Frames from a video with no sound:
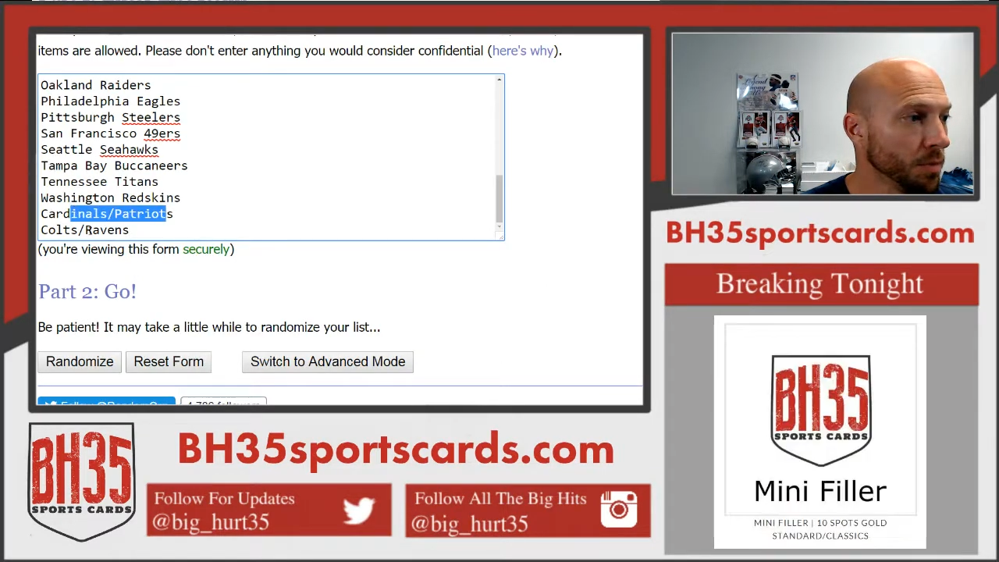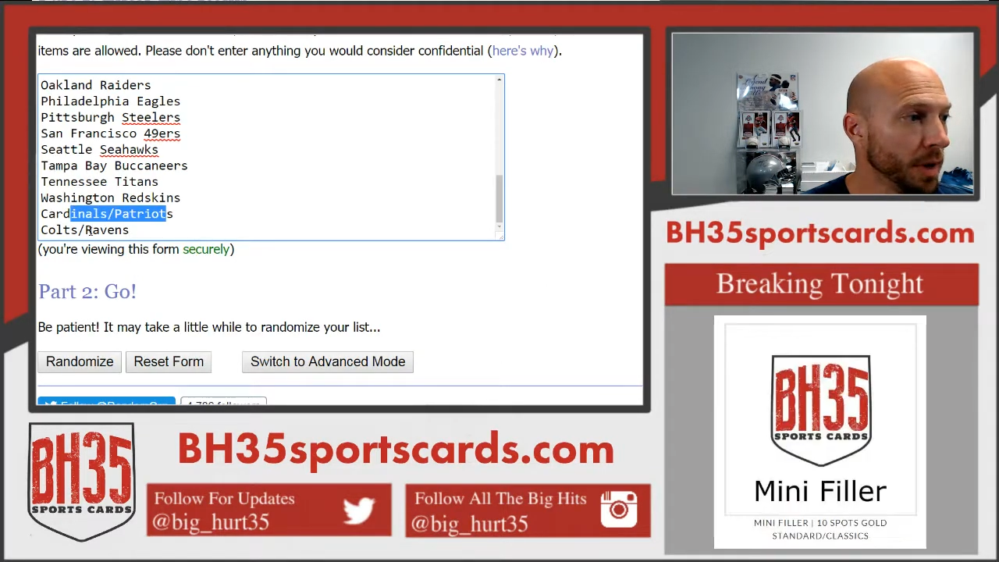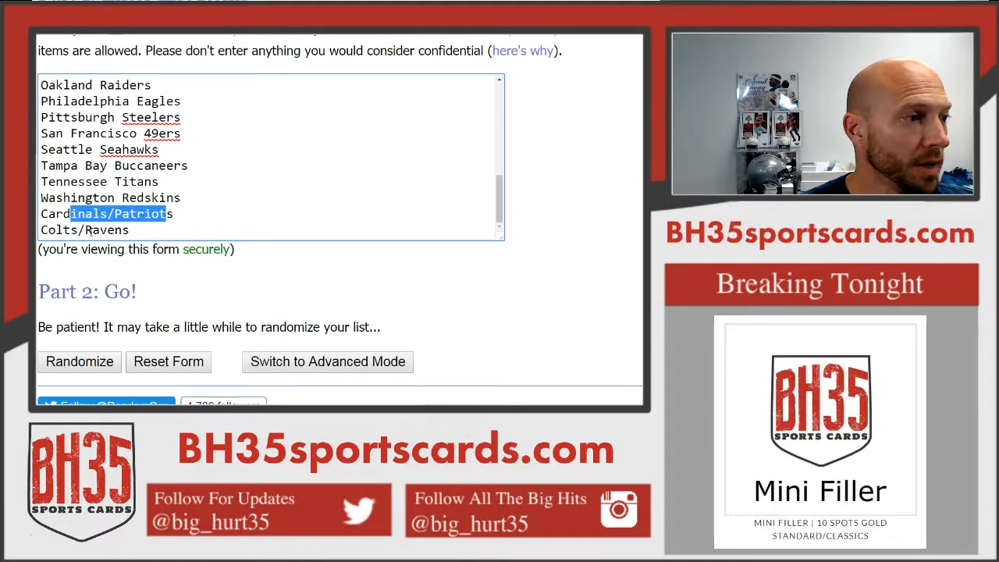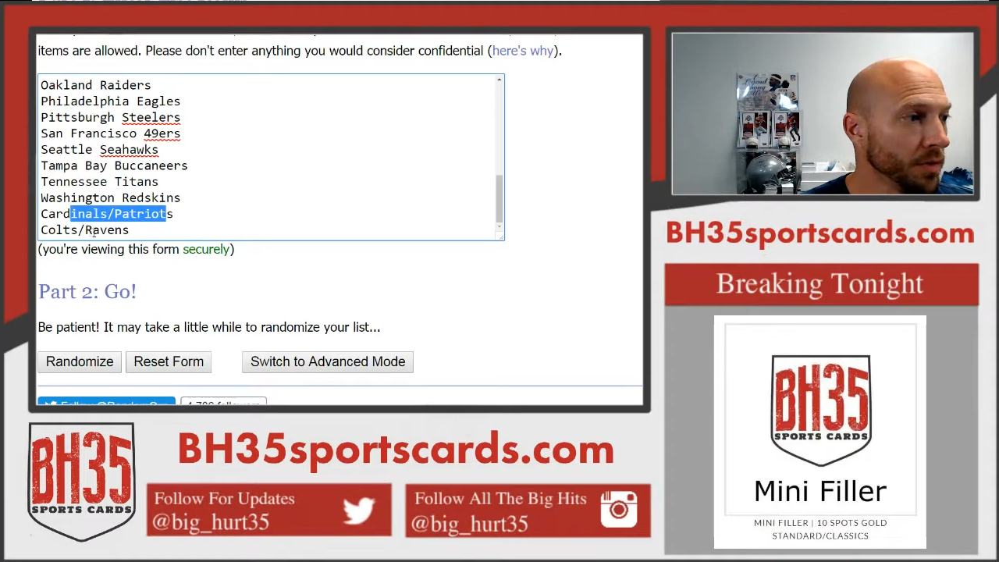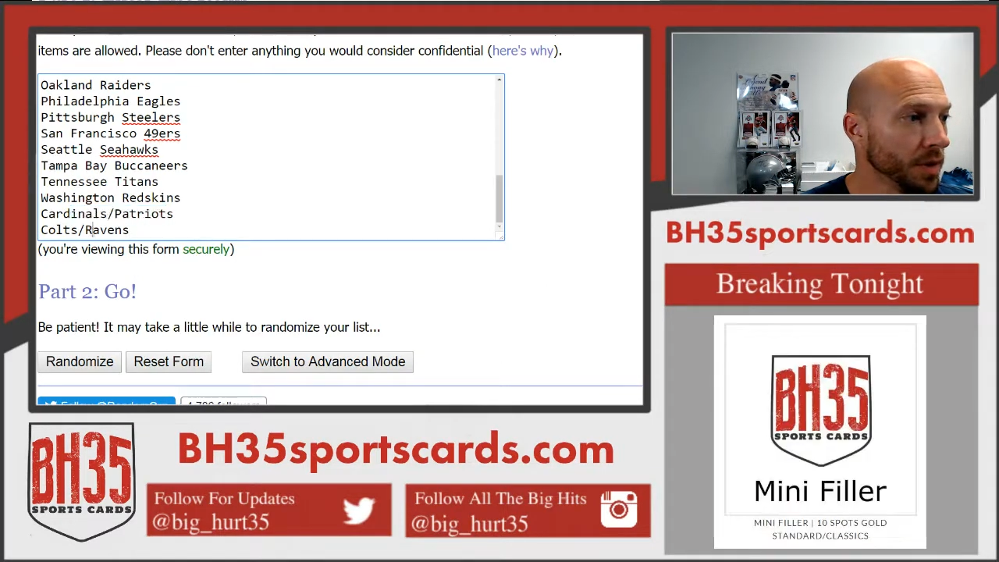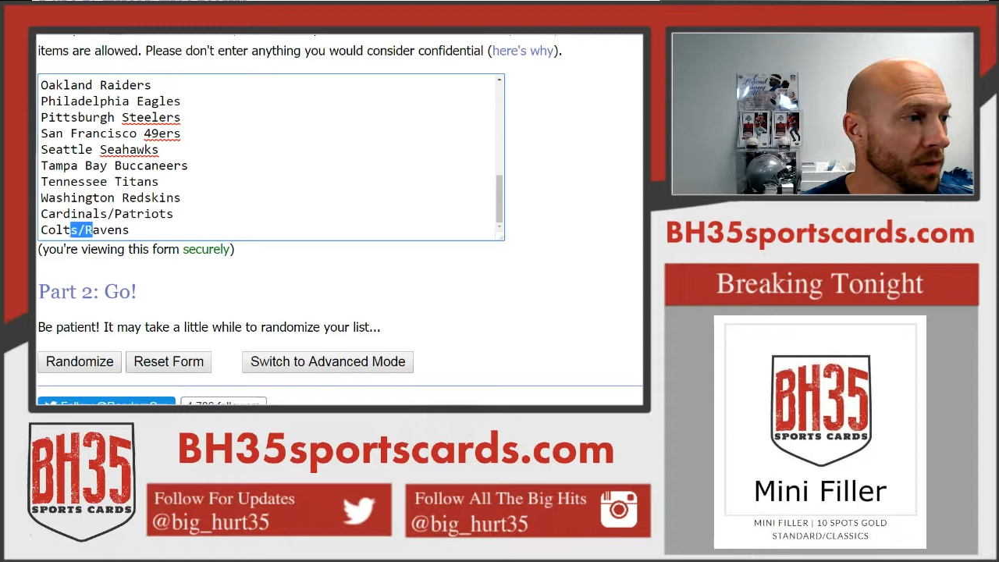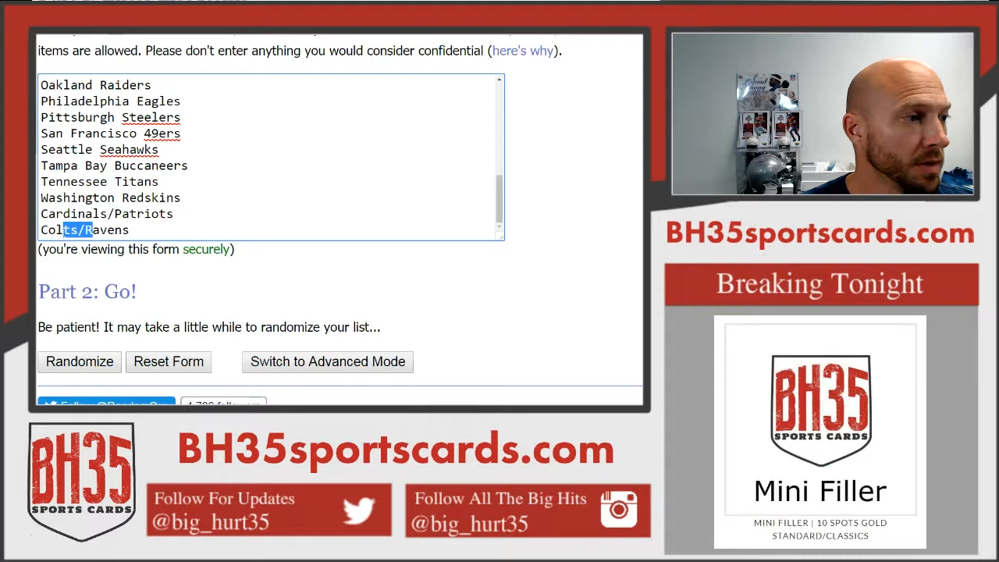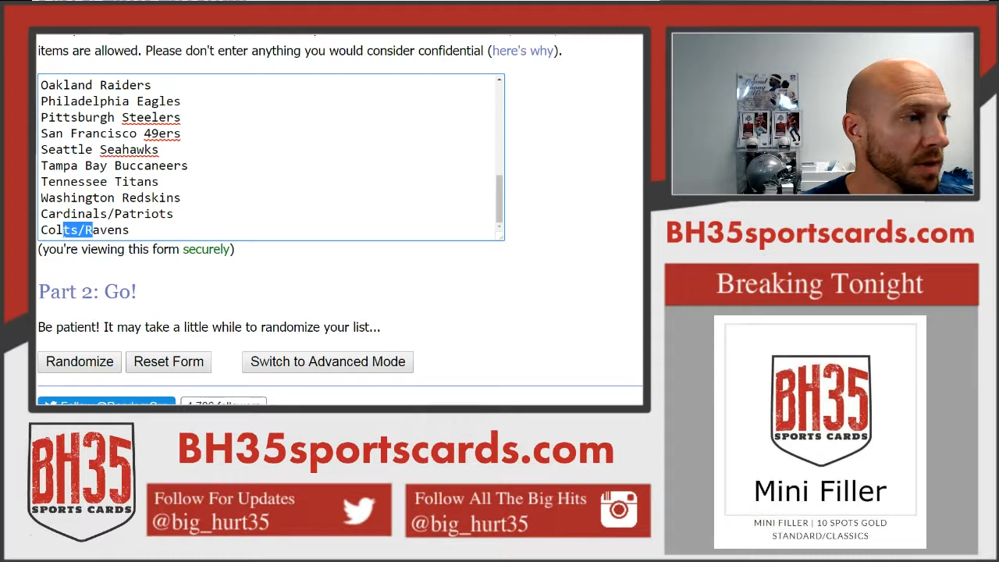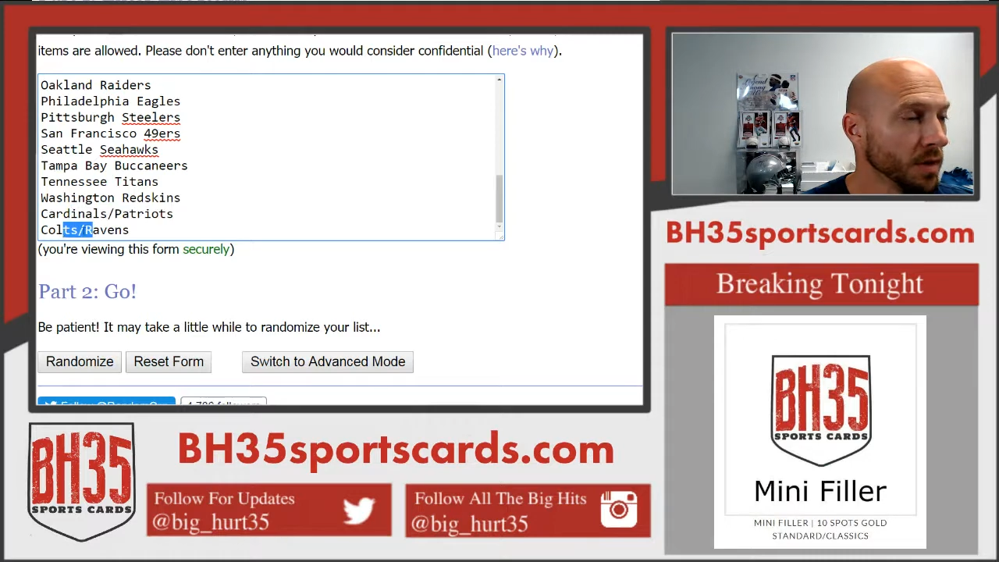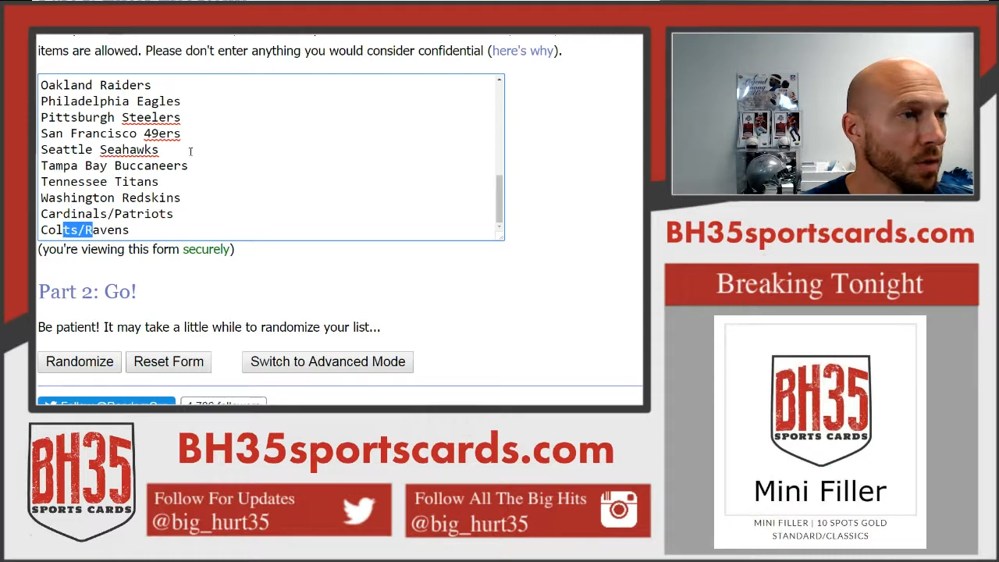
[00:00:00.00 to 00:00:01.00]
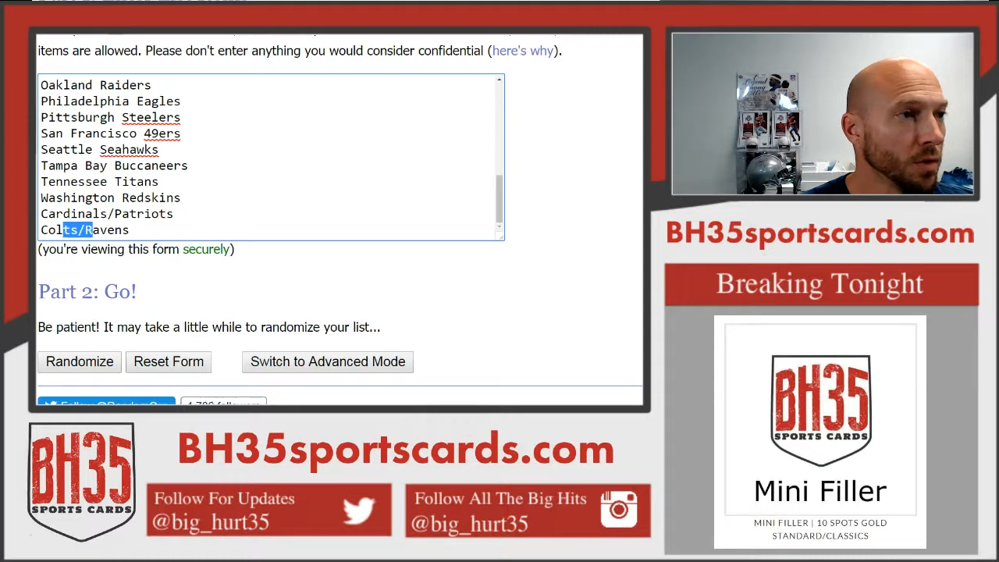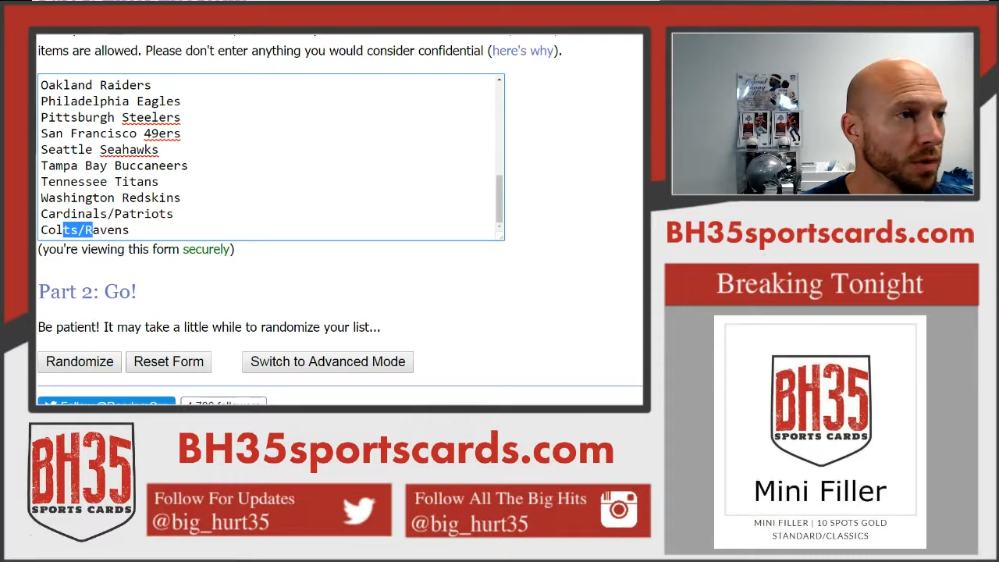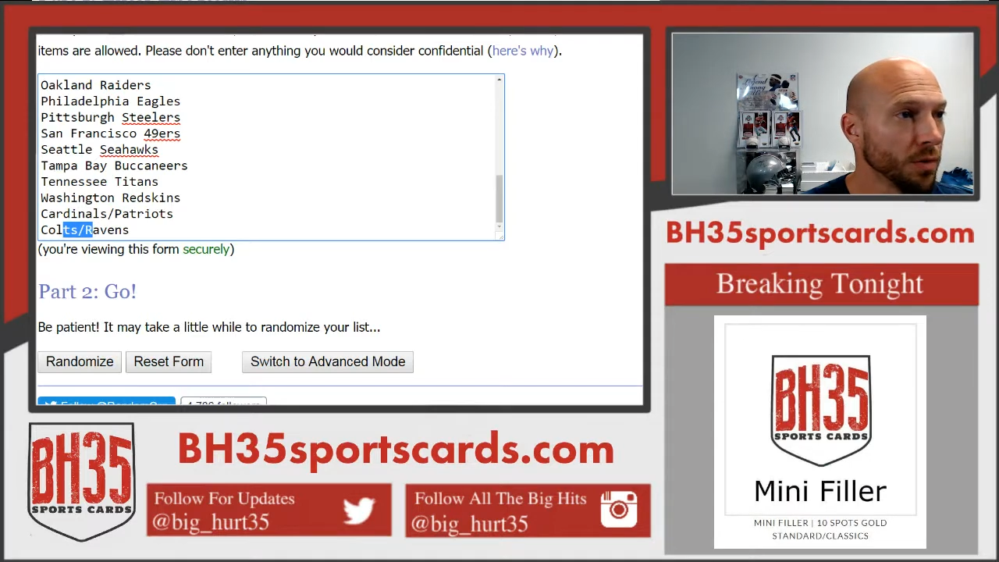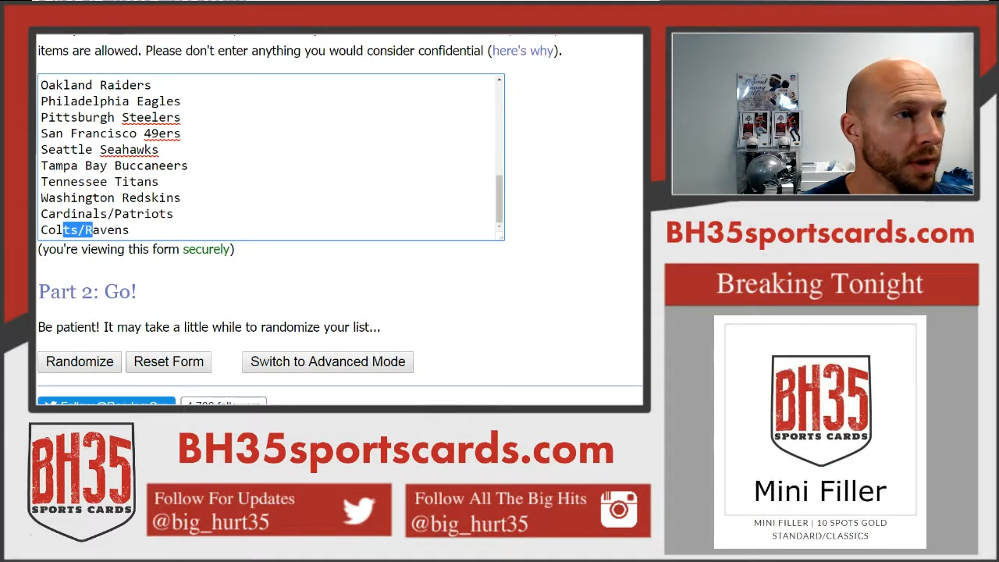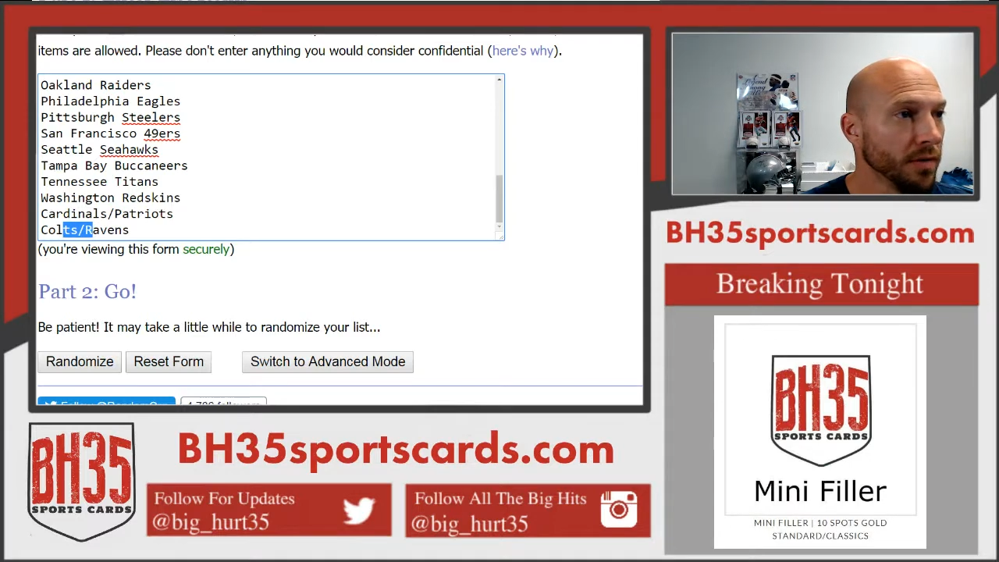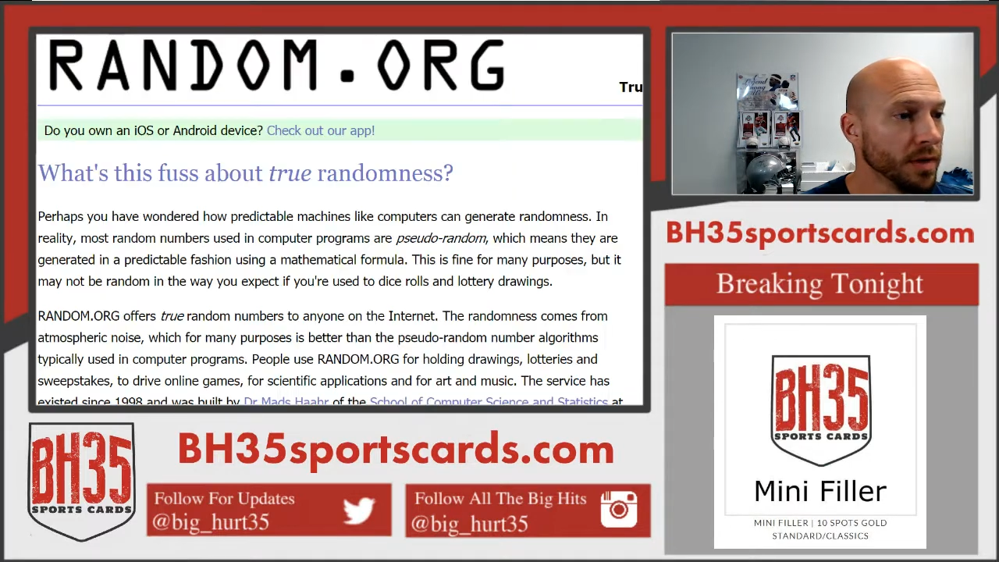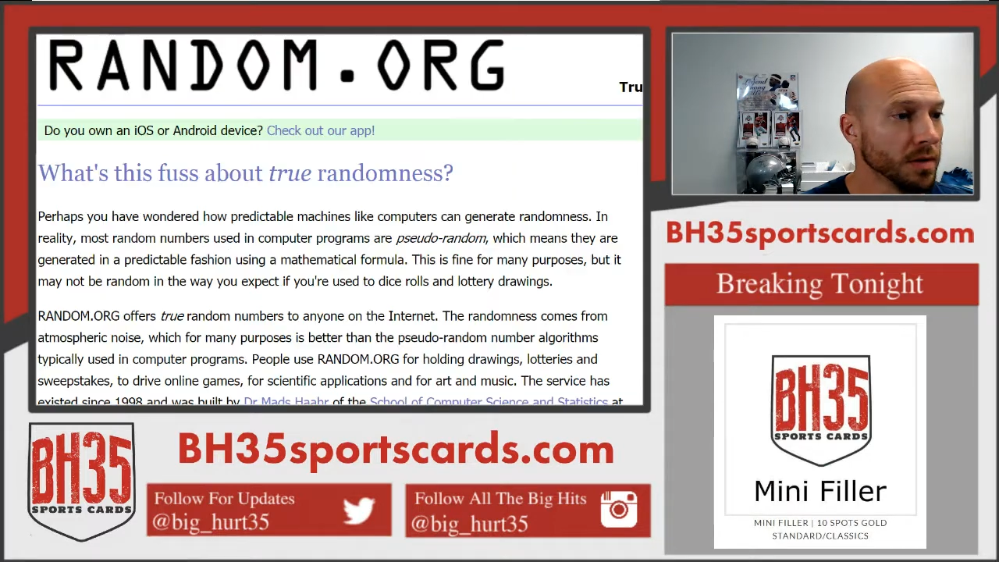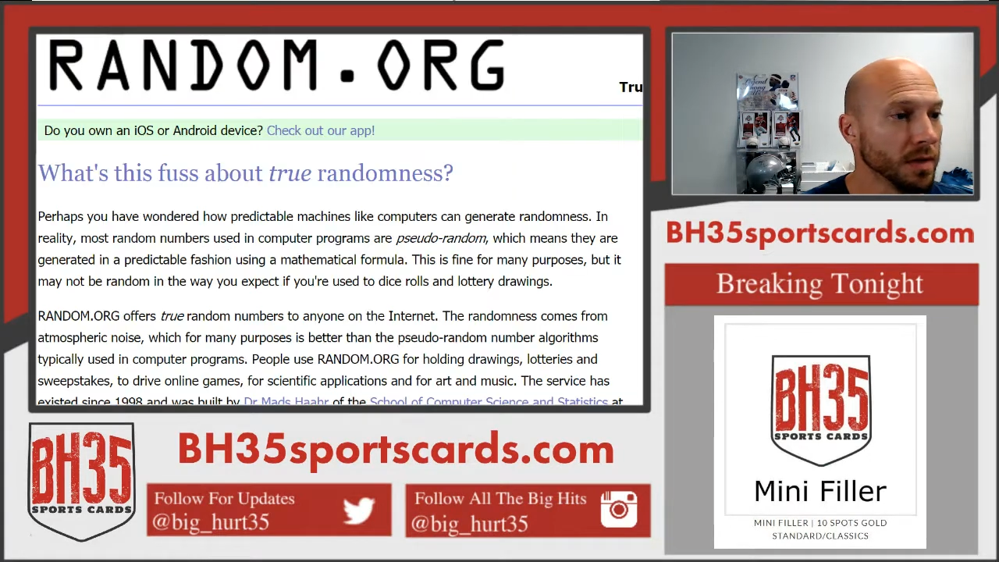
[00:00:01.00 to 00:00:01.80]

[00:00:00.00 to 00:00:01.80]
Patriots, and Colts, Ravens.